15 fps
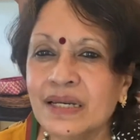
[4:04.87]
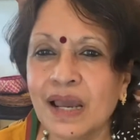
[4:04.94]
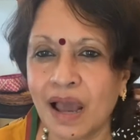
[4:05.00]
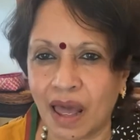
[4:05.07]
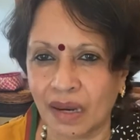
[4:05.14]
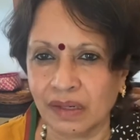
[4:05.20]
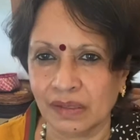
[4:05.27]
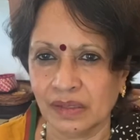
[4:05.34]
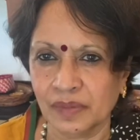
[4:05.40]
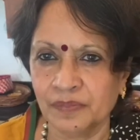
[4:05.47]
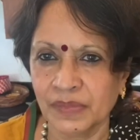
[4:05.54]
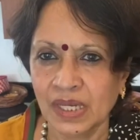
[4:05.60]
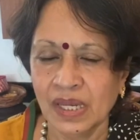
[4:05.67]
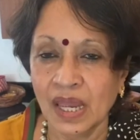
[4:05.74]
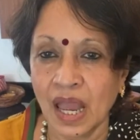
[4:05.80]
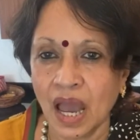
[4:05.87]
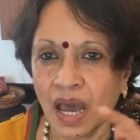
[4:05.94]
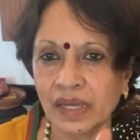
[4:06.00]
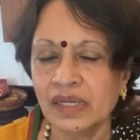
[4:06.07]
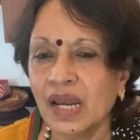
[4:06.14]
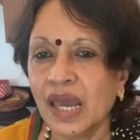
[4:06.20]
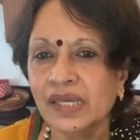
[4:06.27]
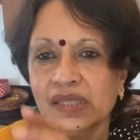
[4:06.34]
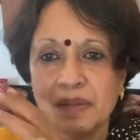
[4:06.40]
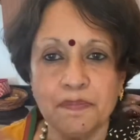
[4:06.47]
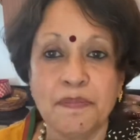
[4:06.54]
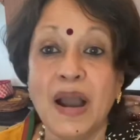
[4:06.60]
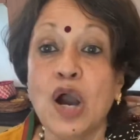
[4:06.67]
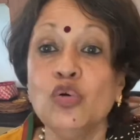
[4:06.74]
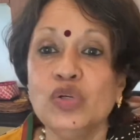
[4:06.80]
color, unlike the
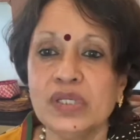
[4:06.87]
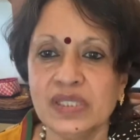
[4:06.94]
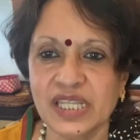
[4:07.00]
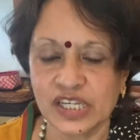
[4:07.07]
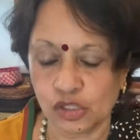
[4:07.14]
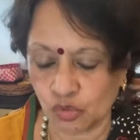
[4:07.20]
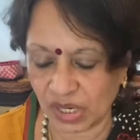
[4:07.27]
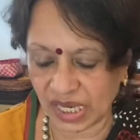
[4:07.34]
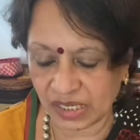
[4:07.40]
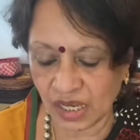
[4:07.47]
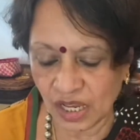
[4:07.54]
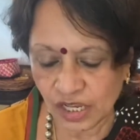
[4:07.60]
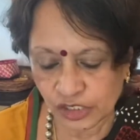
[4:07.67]
powder that you get.